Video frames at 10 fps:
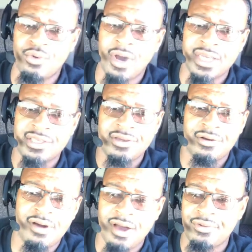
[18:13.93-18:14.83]
you washing
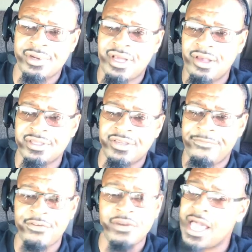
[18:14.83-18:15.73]
your car would cost
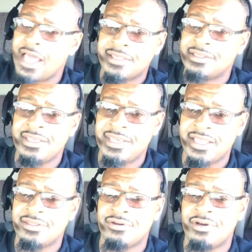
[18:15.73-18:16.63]
a few dollars. These
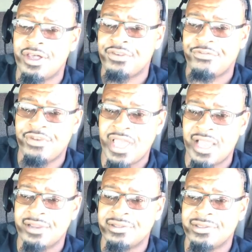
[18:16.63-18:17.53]
things don't cost a few
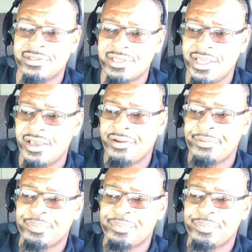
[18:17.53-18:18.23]
dollars. Yeah.